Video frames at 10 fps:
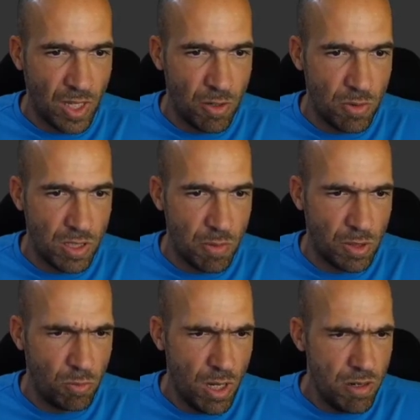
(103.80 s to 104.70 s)
And you will say,
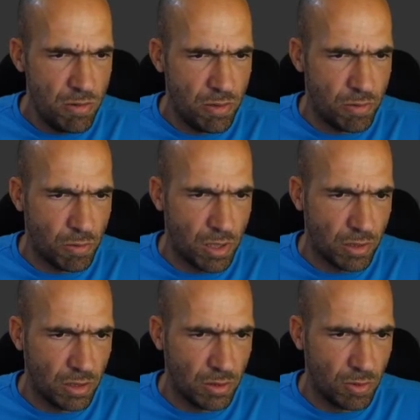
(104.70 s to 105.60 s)
but why do you need to
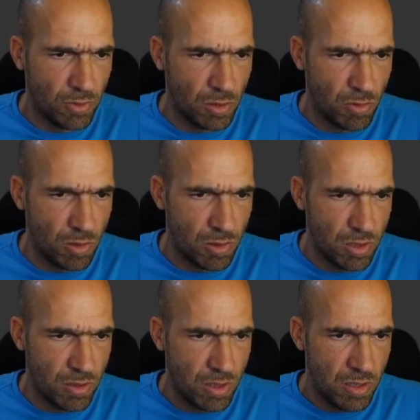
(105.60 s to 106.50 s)
cut off the
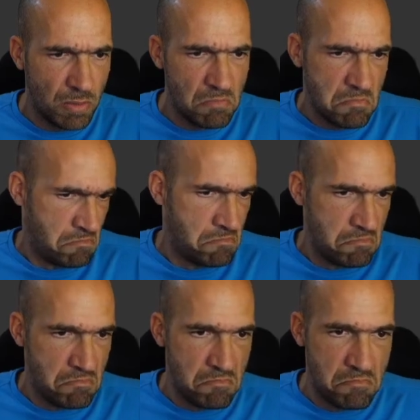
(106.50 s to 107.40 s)
googles?
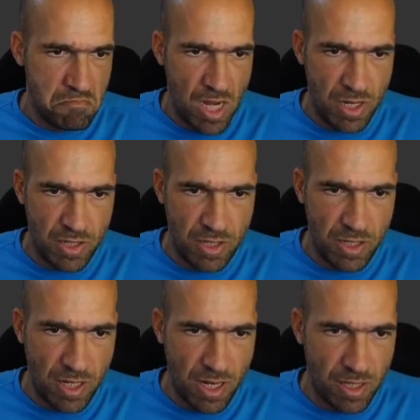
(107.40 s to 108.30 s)
I just
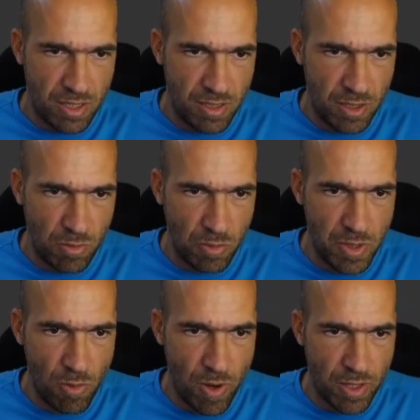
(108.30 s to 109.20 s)
decided that this will
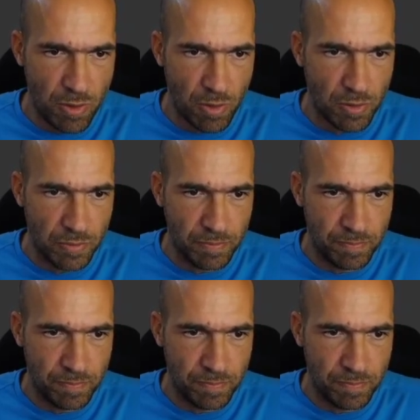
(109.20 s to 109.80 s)
be the way to go.